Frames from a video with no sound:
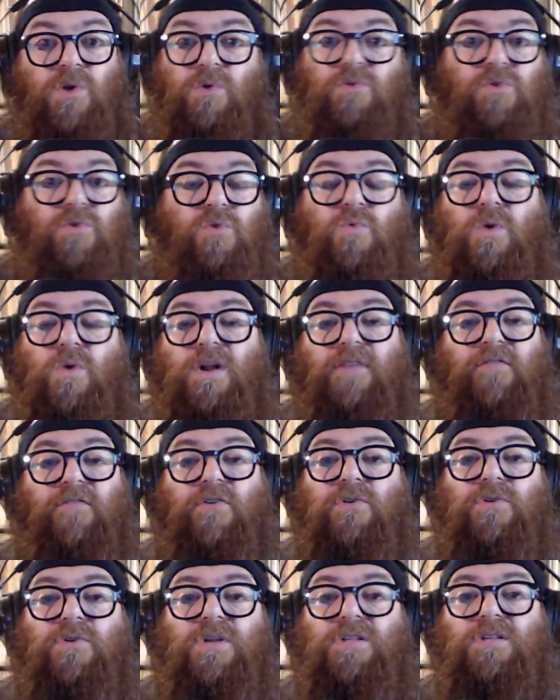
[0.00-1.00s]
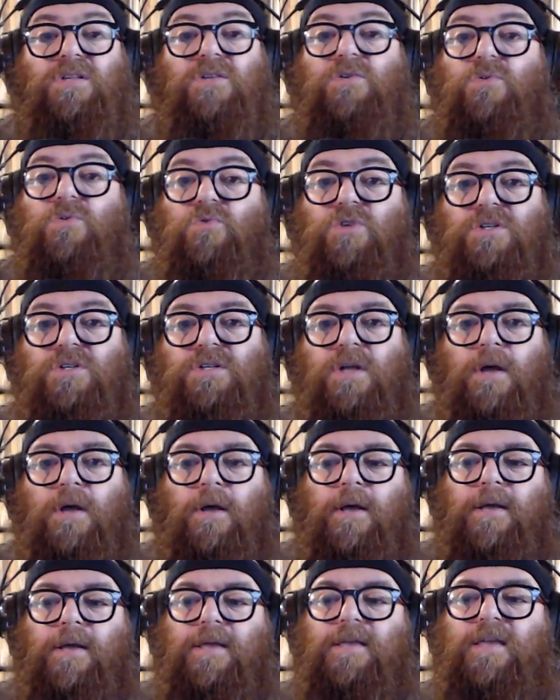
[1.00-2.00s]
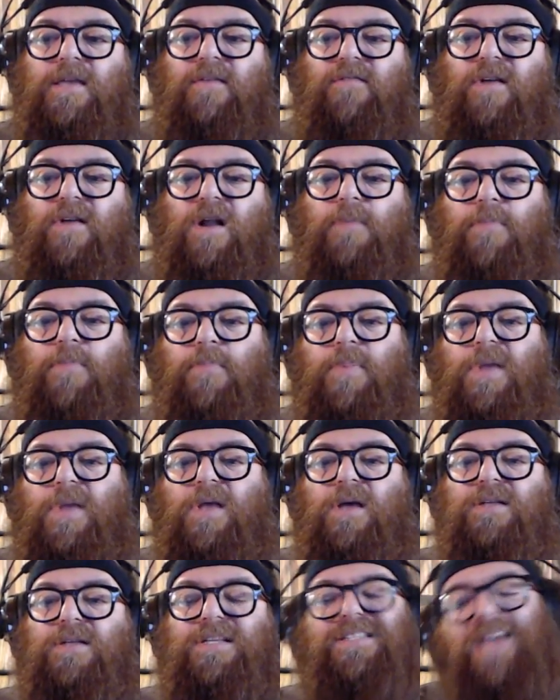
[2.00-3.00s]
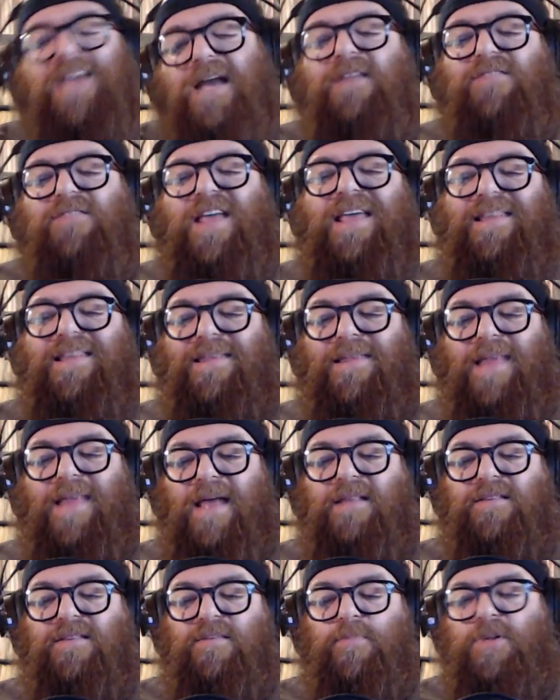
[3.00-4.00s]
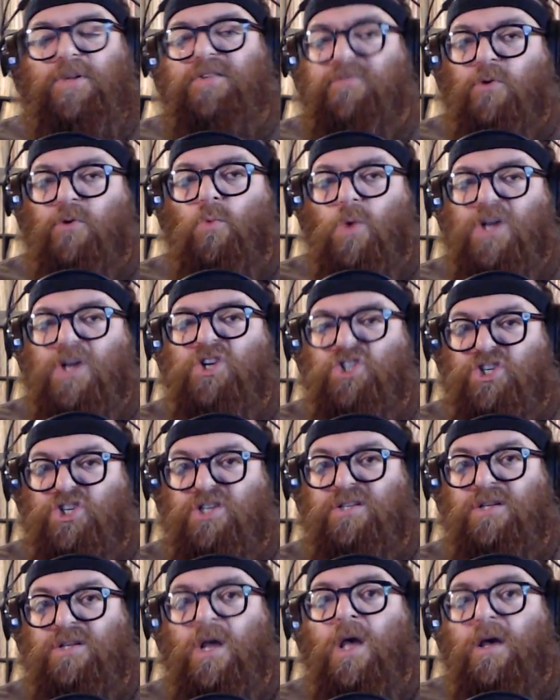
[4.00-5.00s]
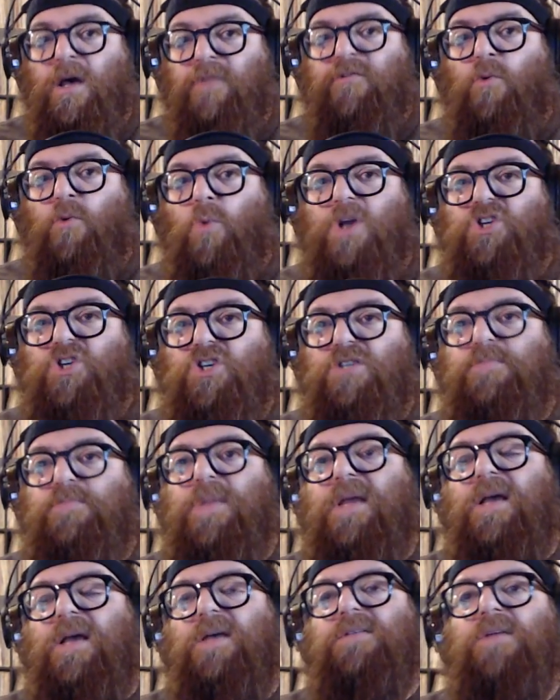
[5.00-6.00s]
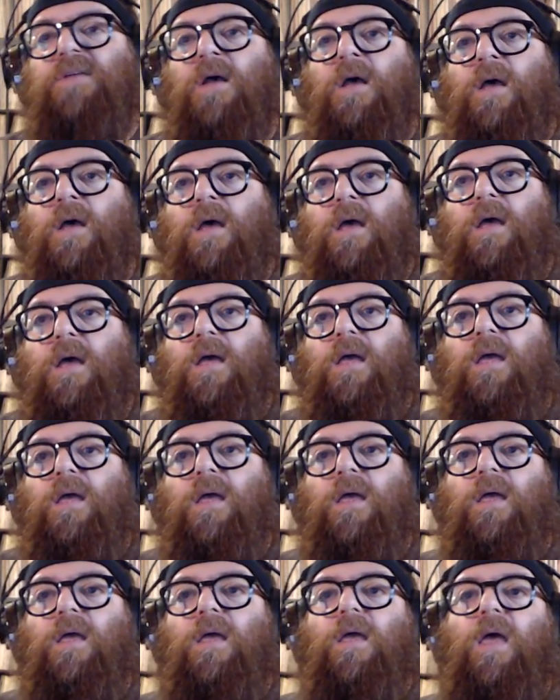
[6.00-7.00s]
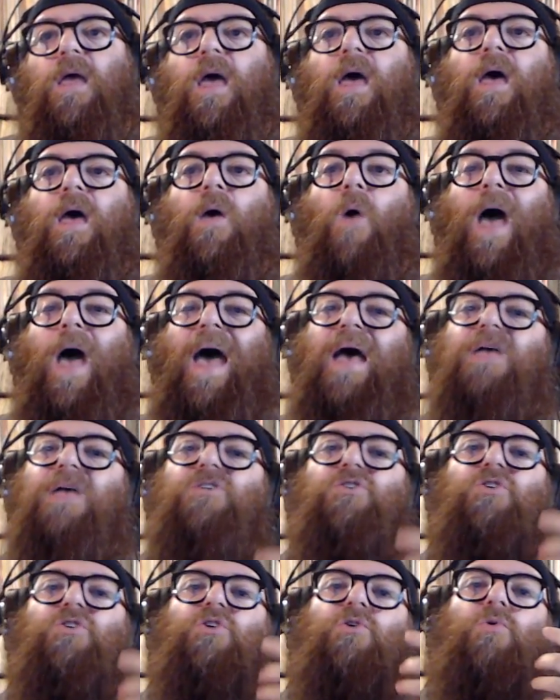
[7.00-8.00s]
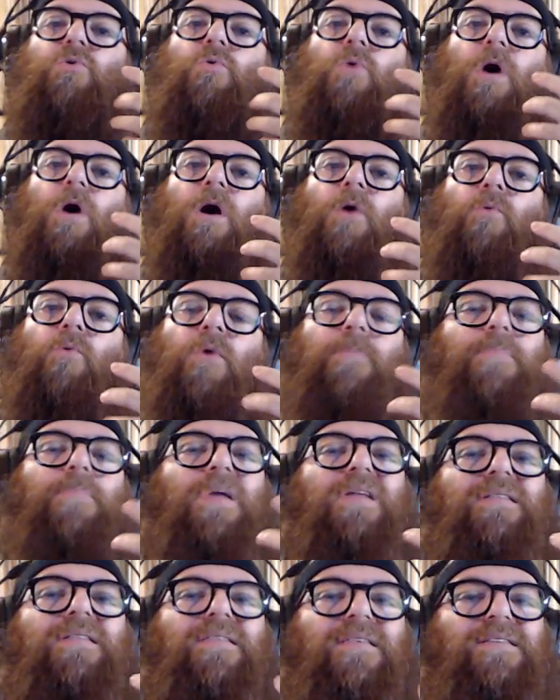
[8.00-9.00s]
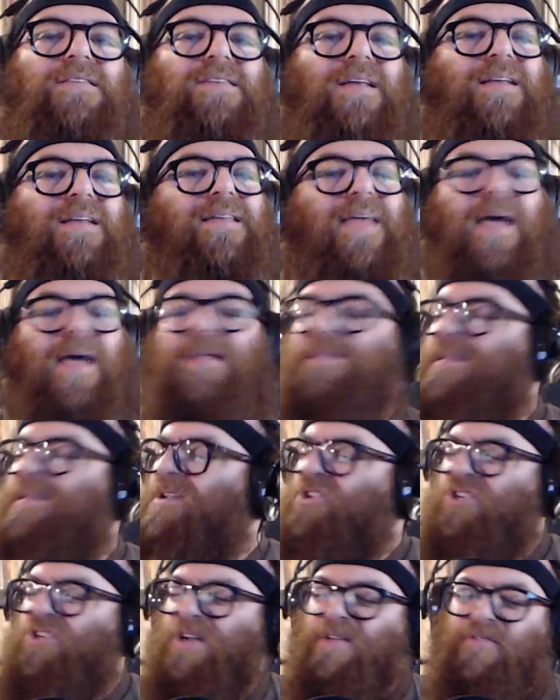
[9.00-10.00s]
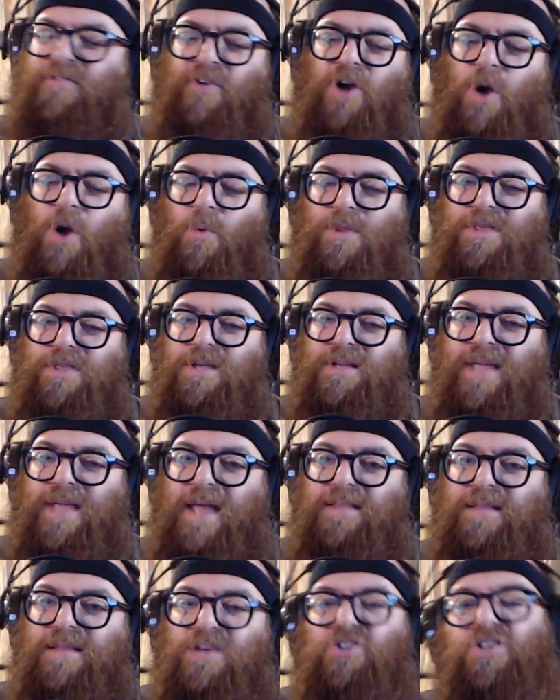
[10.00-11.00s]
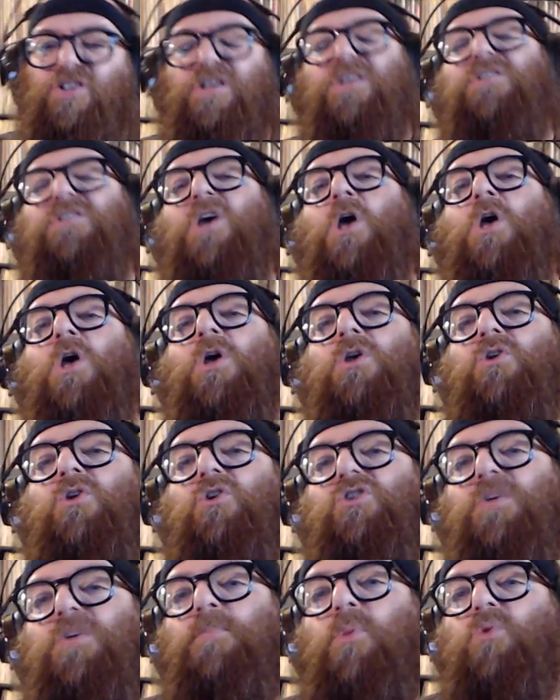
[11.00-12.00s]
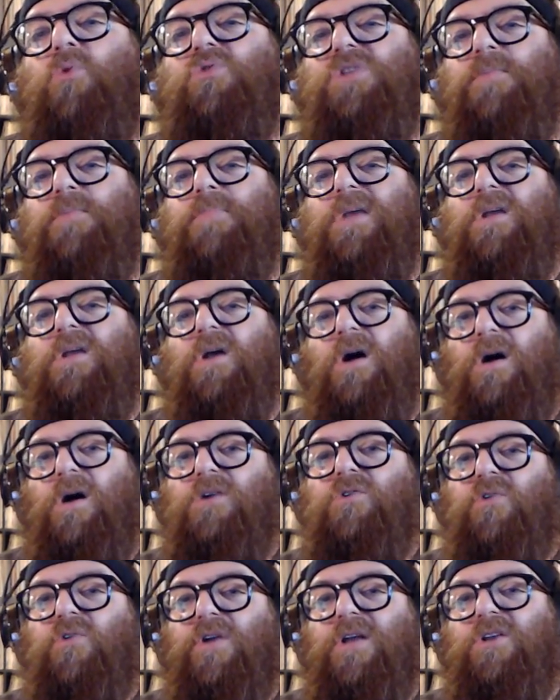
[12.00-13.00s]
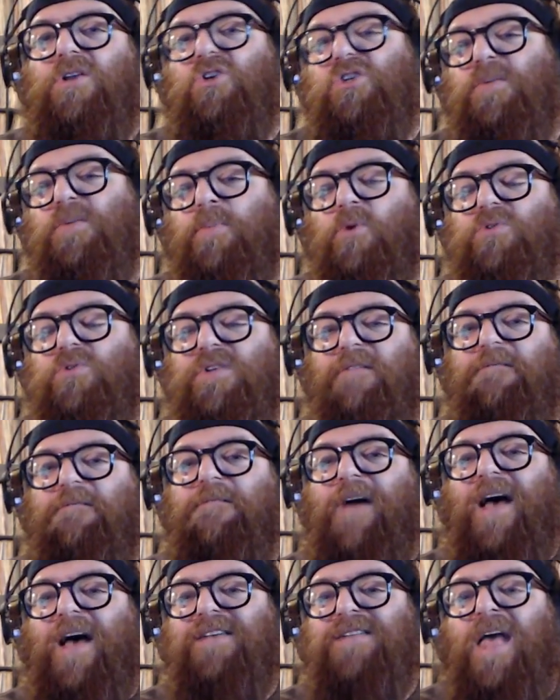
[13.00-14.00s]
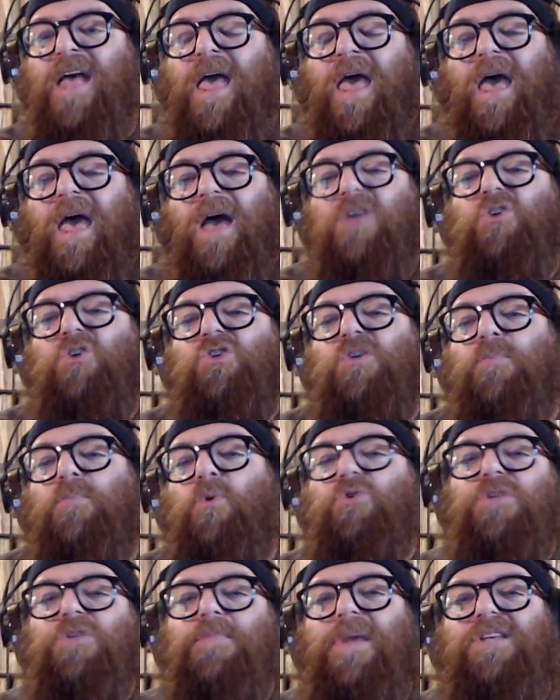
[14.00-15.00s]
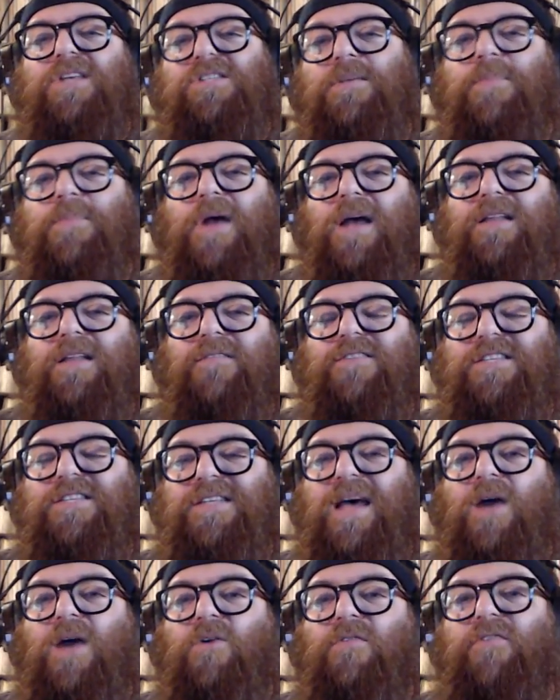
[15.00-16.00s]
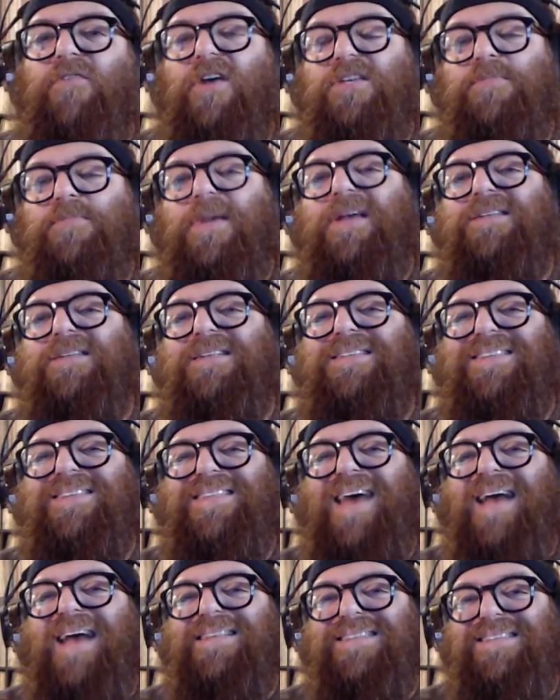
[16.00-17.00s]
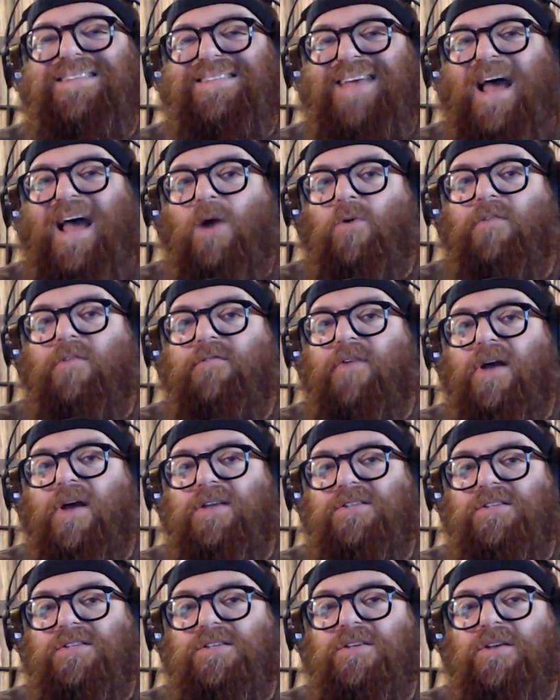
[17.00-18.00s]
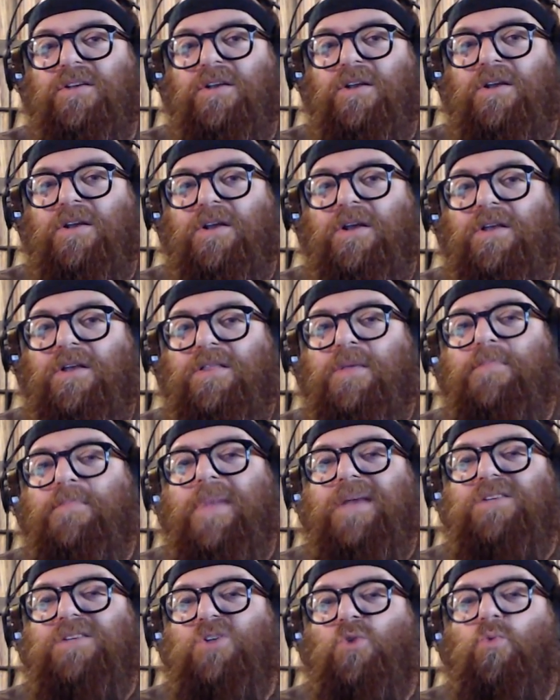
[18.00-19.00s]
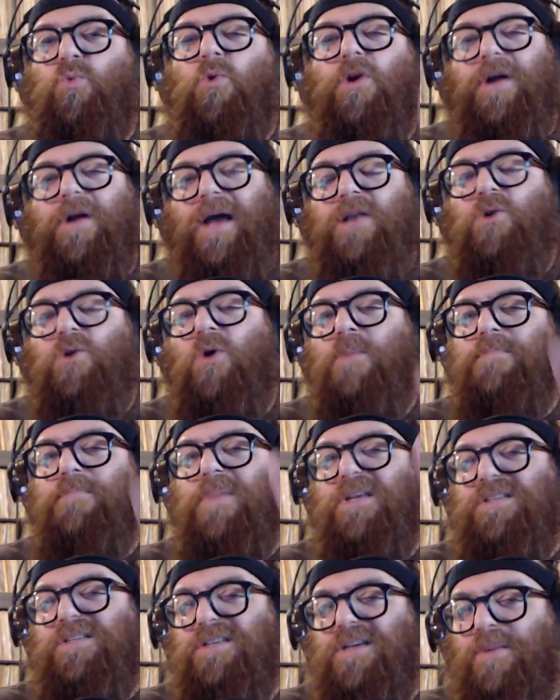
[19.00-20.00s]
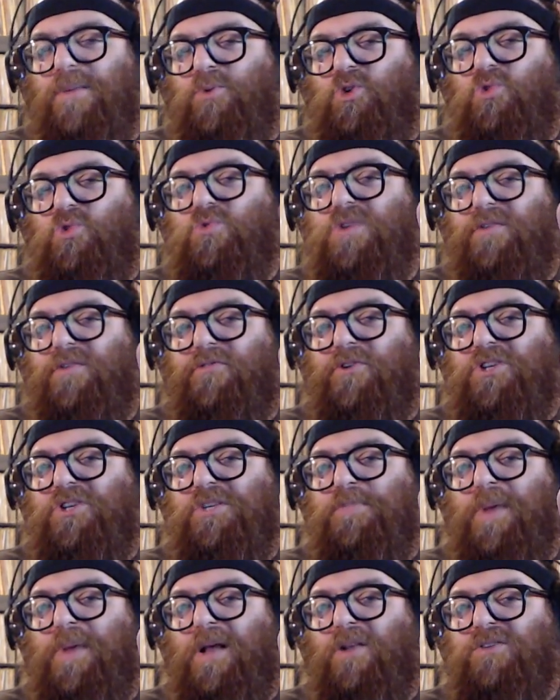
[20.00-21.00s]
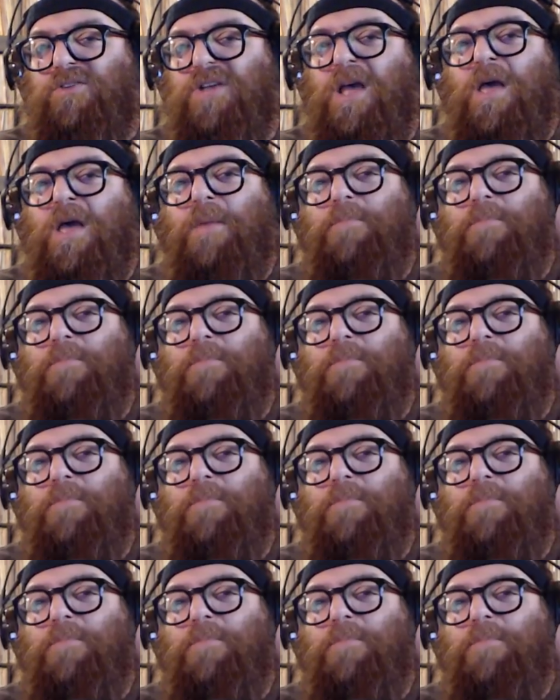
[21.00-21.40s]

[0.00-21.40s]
Don't do whatever you need to do. Just give it up, because it's kind of like Lent, but for witches, because as you repeat this incantation, I forgot what the incantation is. You're supposed to be hungry and you're supposed to fast and you're supposed to make some kind of a sacrifice, because it's that sacrifice that makes it work. I know I'm mixing up two different spells,